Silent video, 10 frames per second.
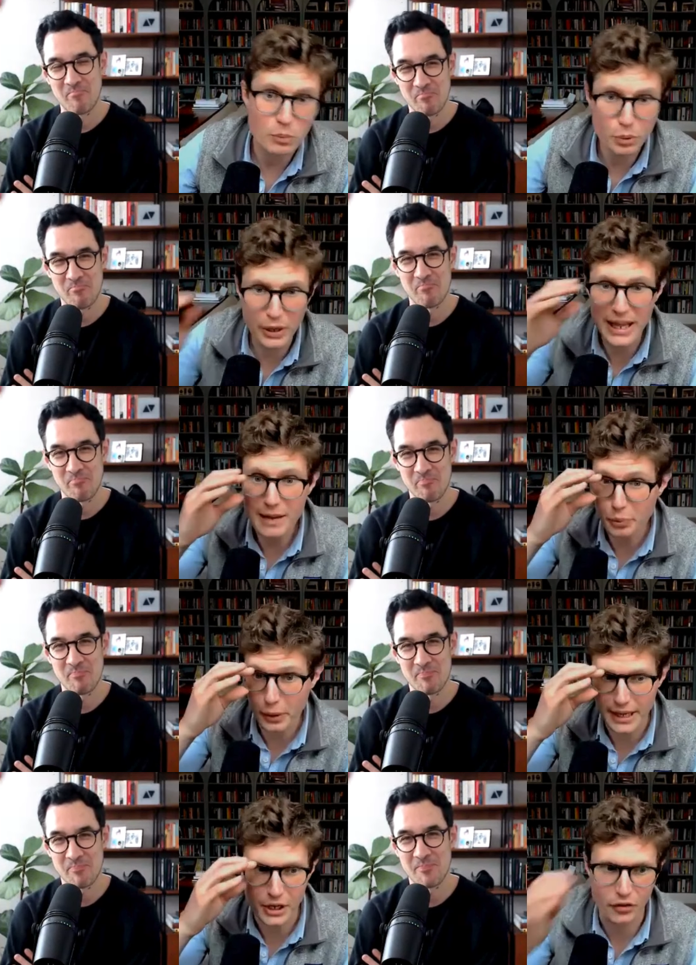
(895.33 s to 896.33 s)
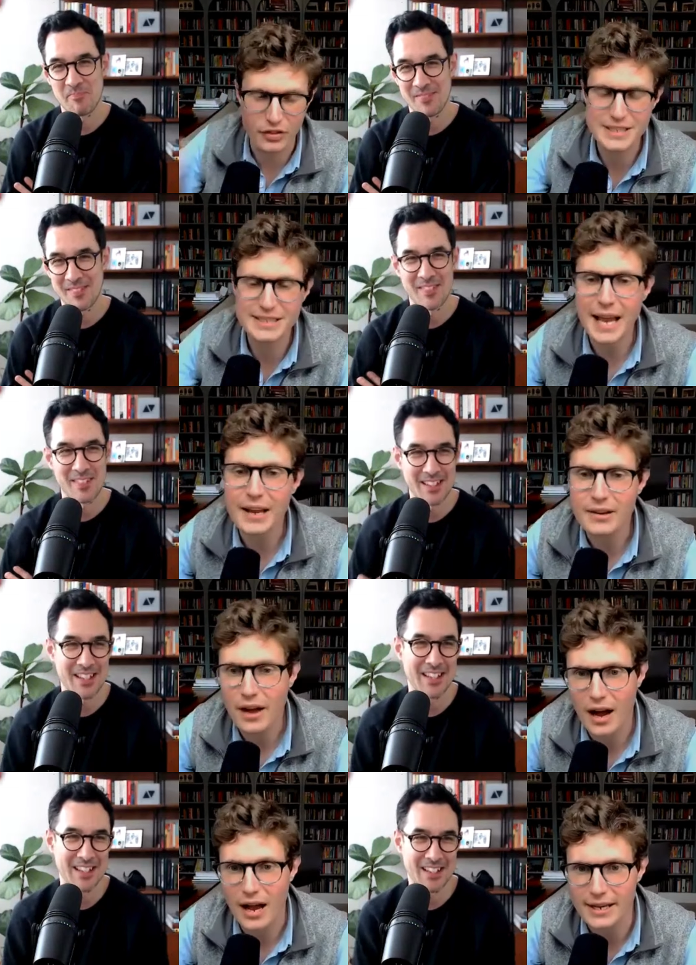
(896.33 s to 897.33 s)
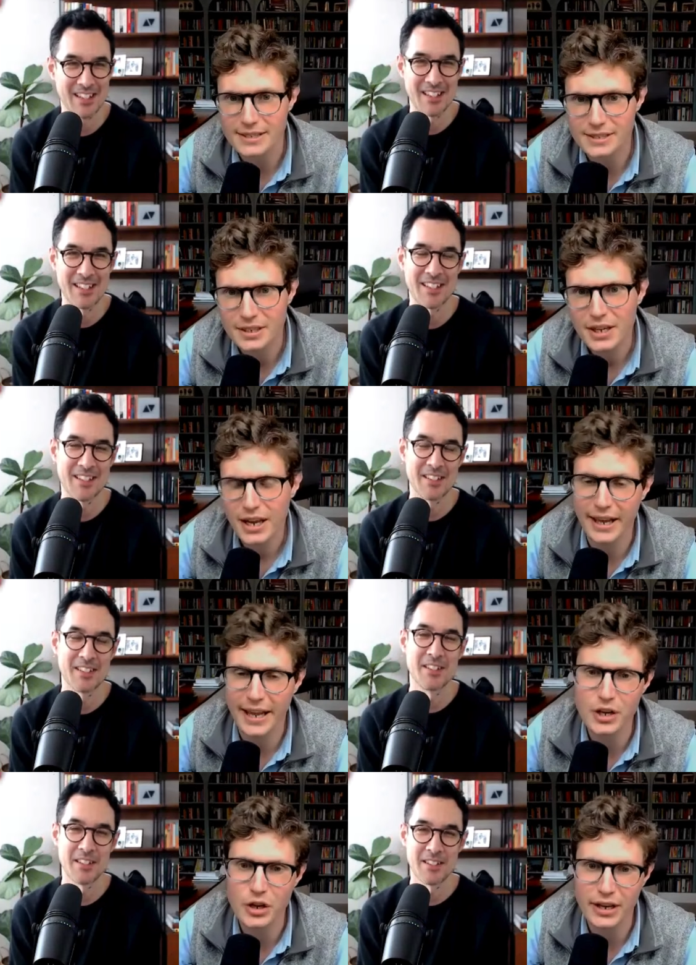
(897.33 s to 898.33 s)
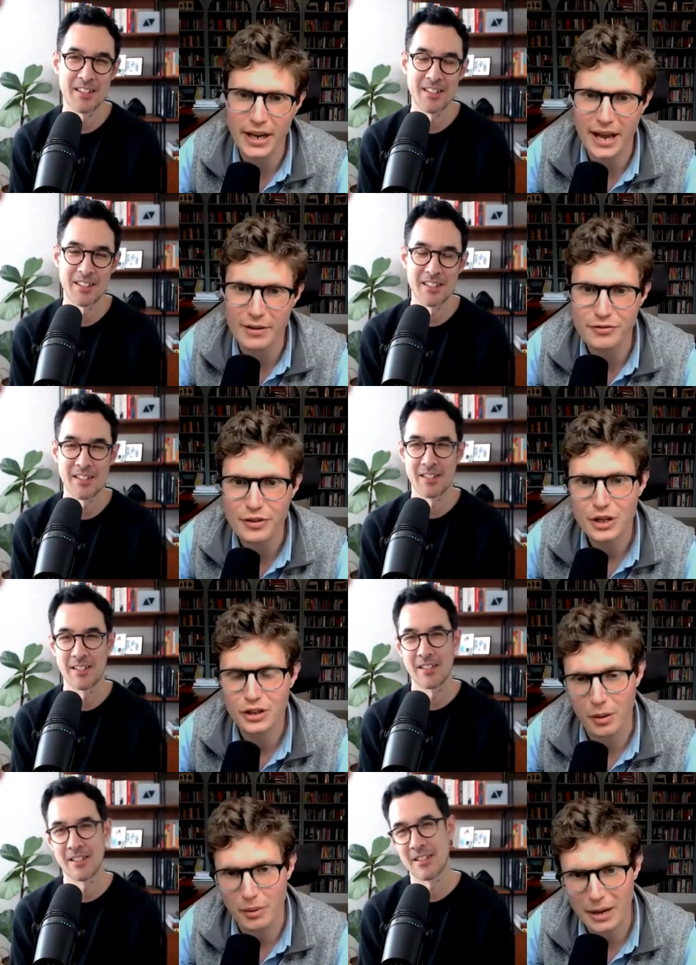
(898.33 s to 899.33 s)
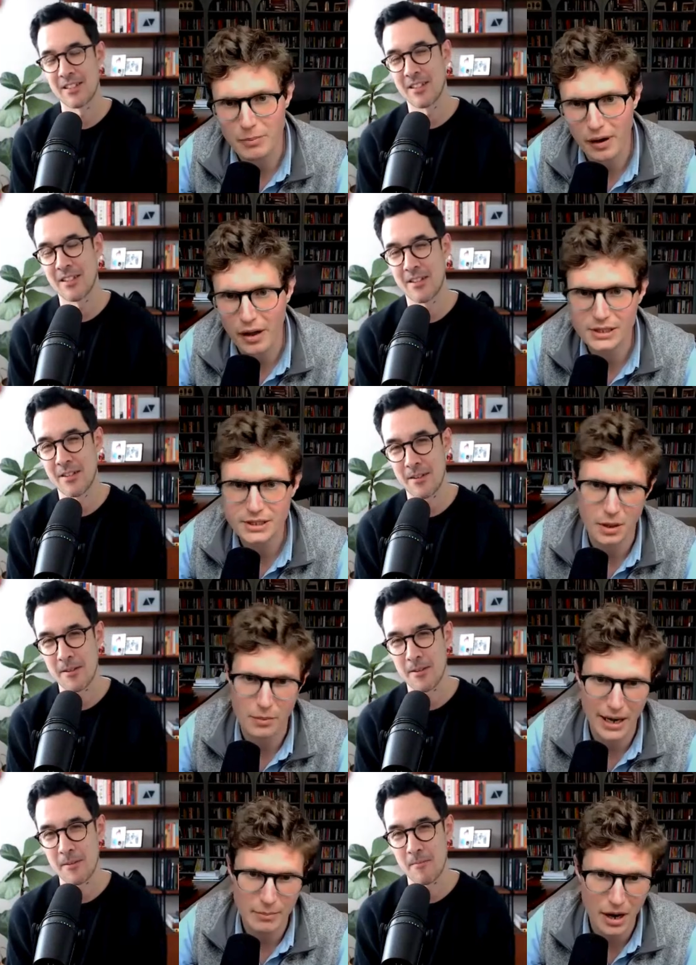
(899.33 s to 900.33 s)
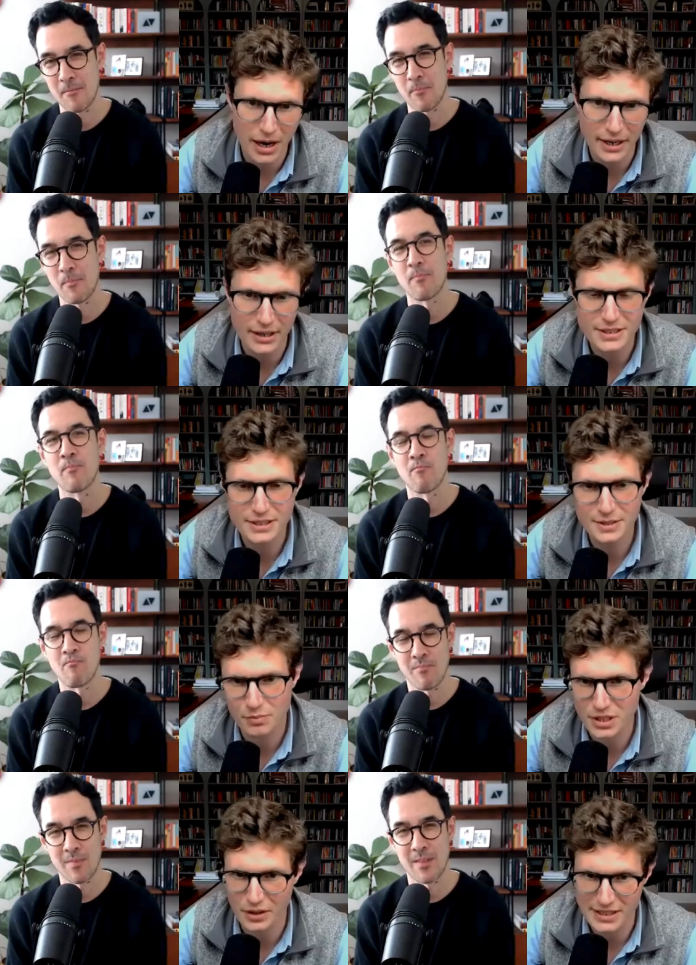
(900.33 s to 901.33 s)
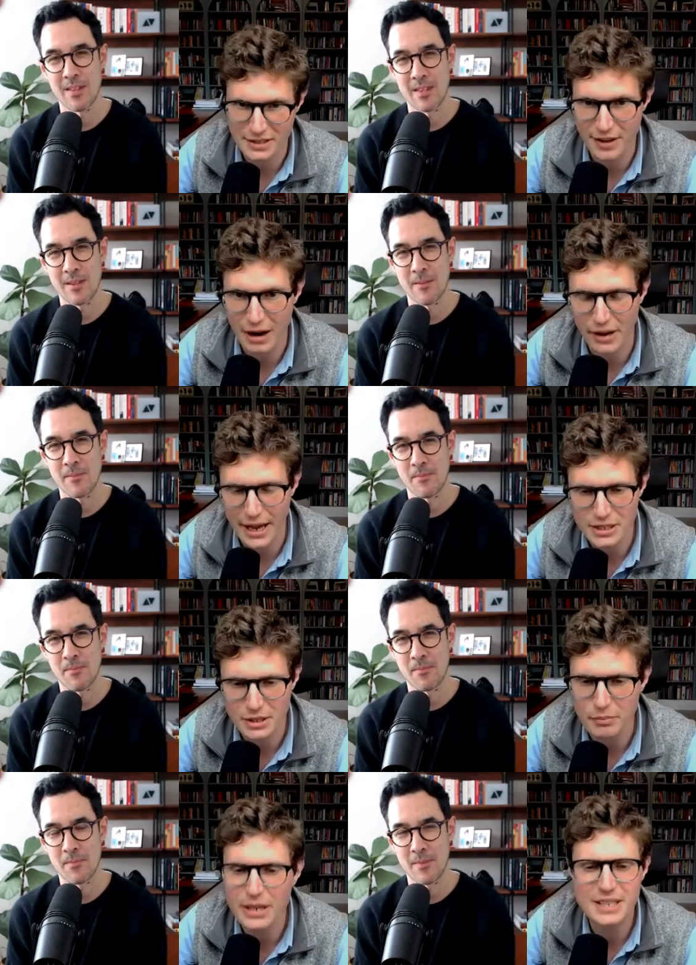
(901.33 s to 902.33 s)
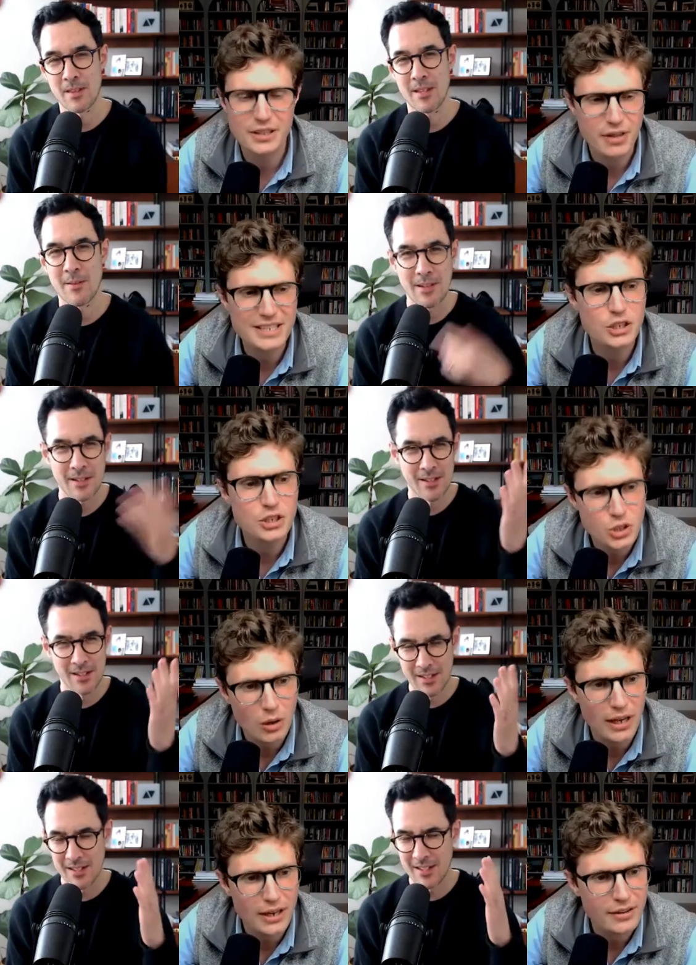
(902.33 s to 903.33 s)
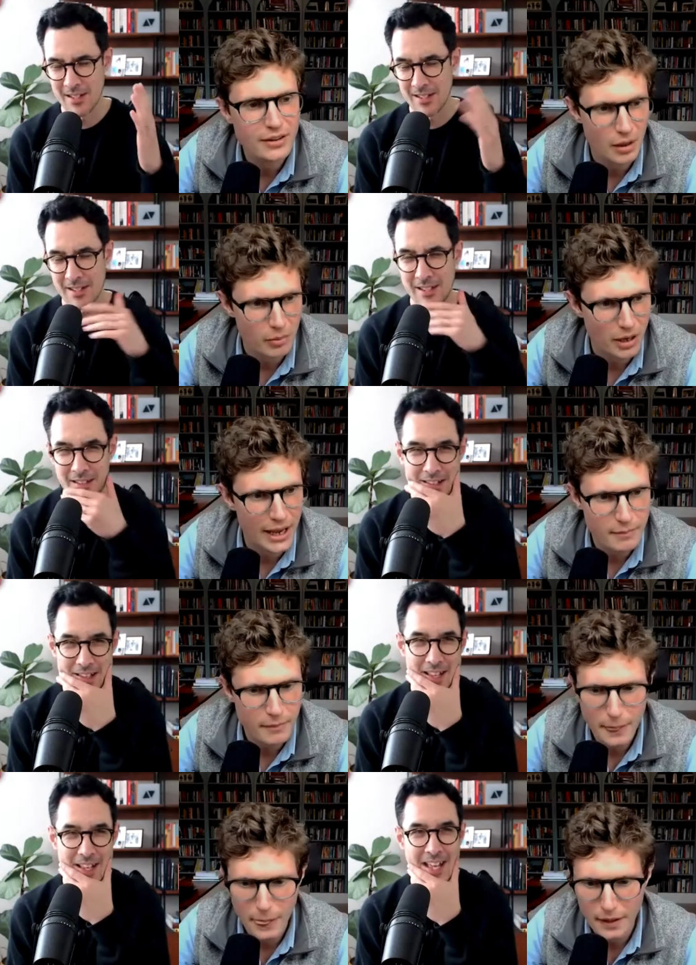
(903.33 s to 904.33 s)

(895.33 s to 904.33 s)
Speaker 1: So pretty, pretty good. The second highest. And again, you can have double A plus, double A minus. So there's a variation, but it's a it's a solid double A.